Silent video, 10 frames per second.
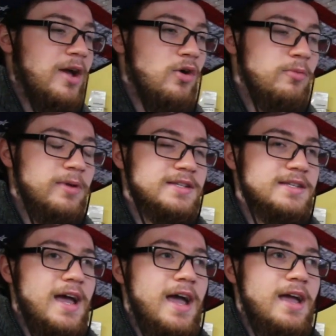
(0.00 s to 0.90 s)
hope is
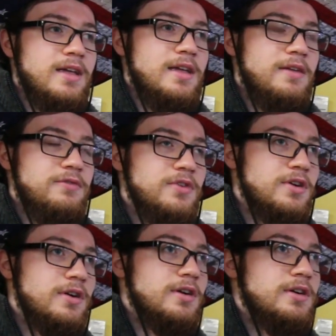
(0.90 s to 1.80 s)
that if
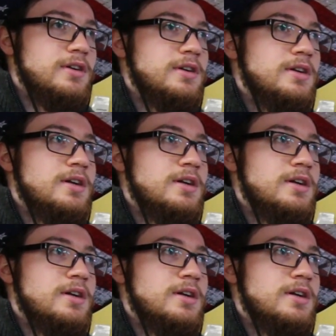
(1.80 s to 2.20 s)
you're,